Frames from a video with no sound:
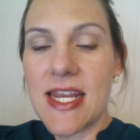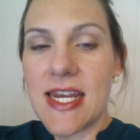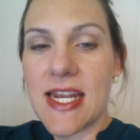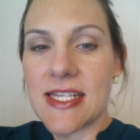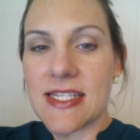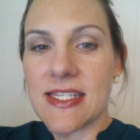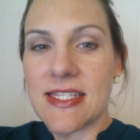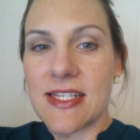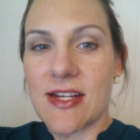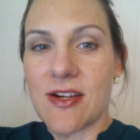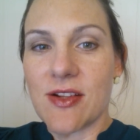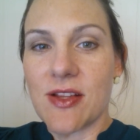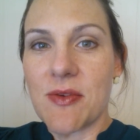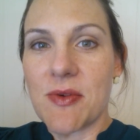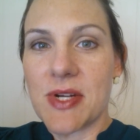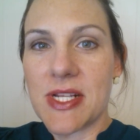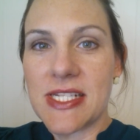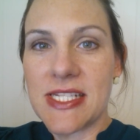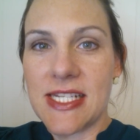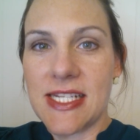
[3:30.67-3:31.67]
necessarily
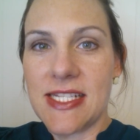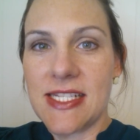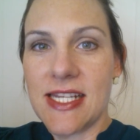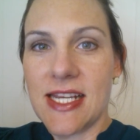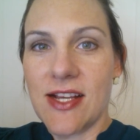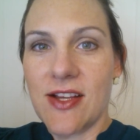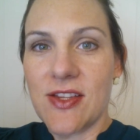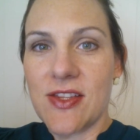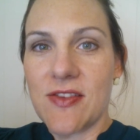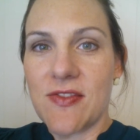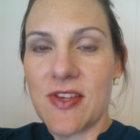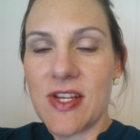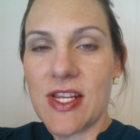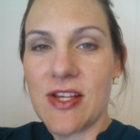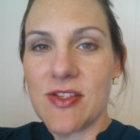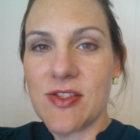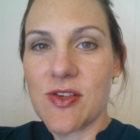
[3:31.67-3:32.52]
want to detail in the video.